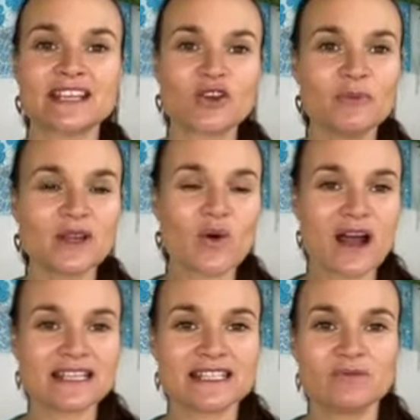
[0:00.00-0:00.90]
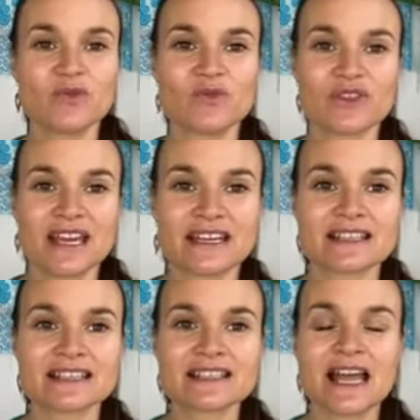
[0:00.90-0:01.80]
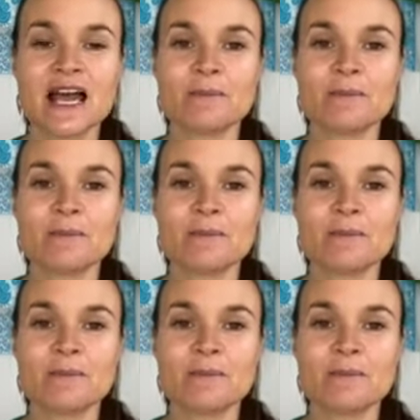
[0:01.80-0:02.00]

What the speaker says: It could be quite simple things,